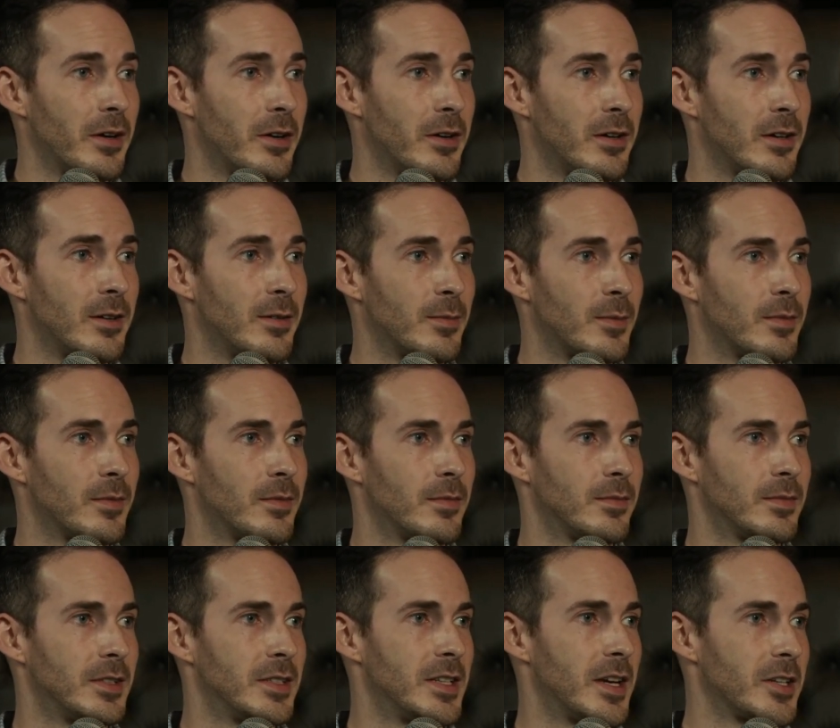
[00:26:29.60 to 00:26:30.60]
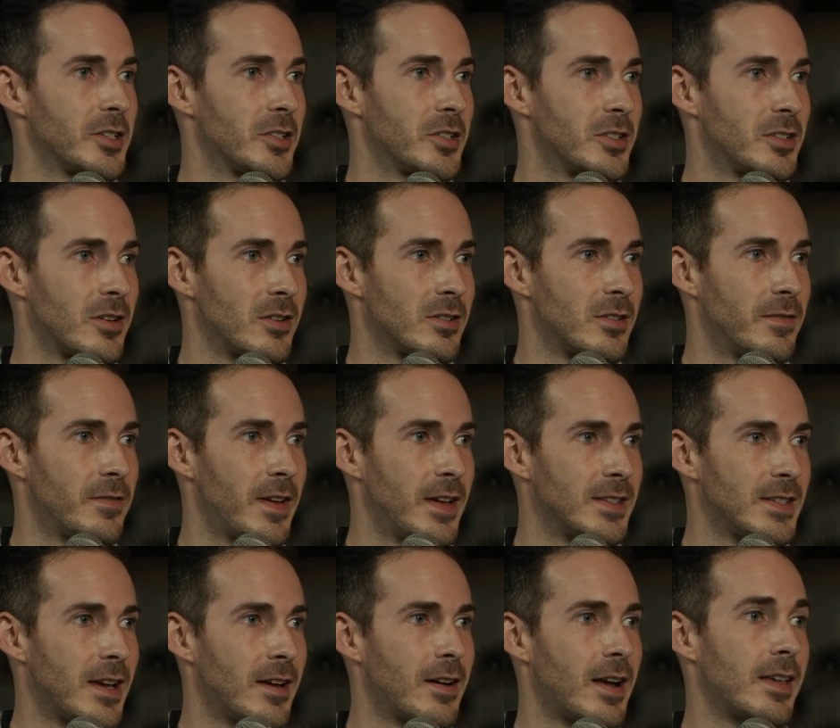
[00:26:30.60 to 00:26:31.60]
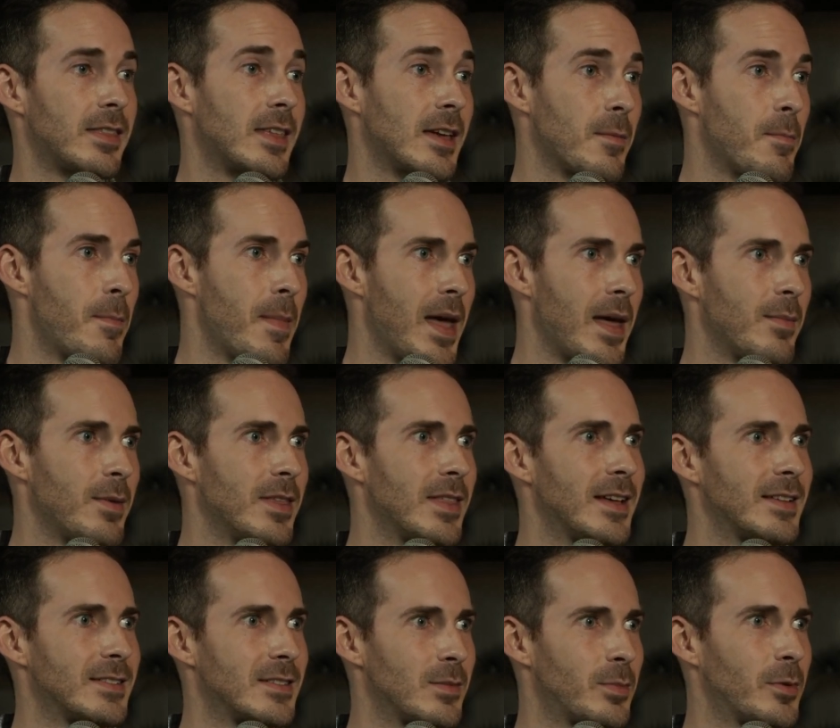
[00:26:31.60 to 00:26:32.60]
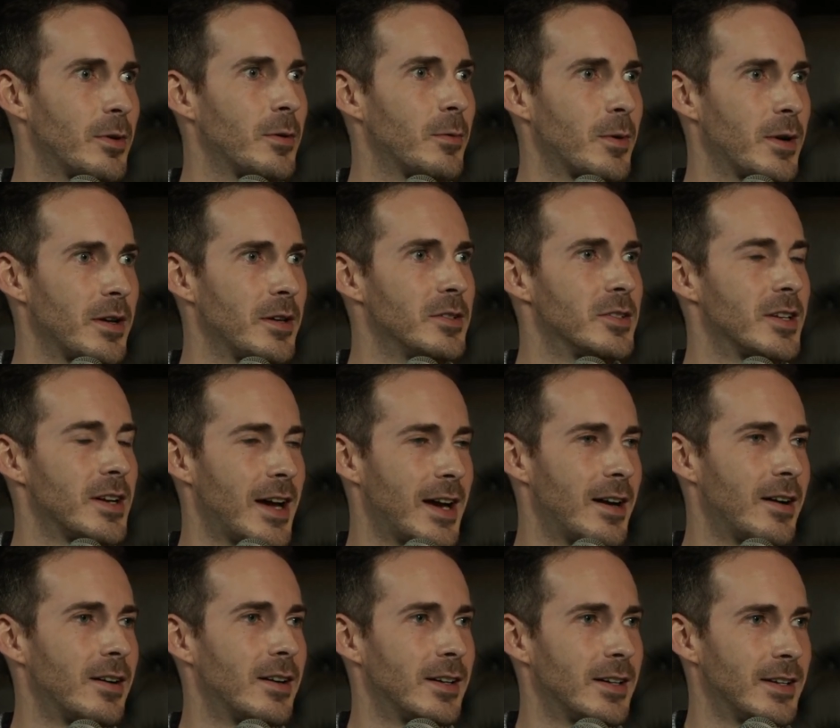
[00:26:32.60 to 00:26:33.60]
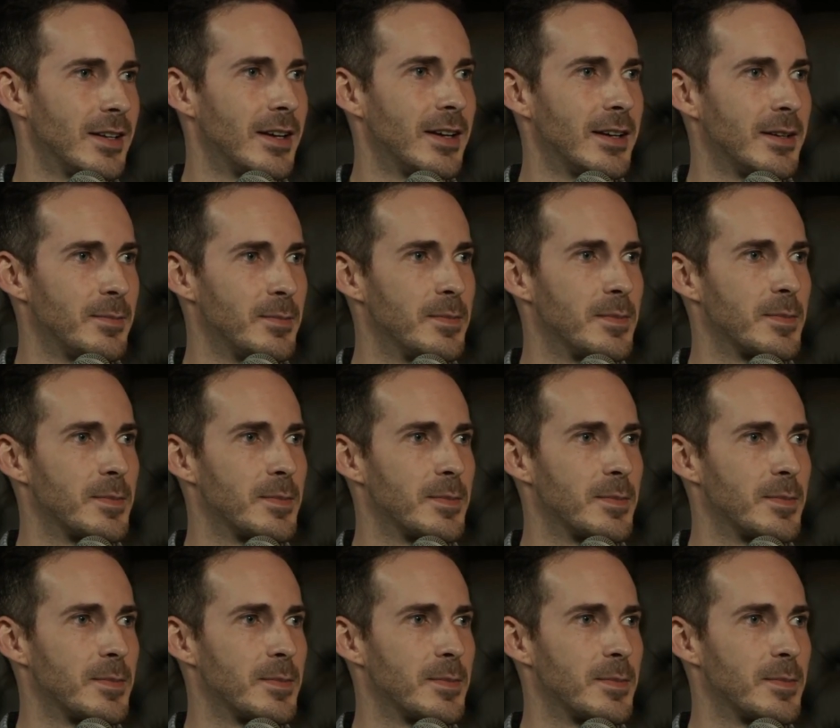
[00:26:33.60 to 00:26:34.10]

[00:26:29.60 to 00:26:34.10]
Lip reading: your deduction starts to phase out, I think maybe that's the point where you should hire a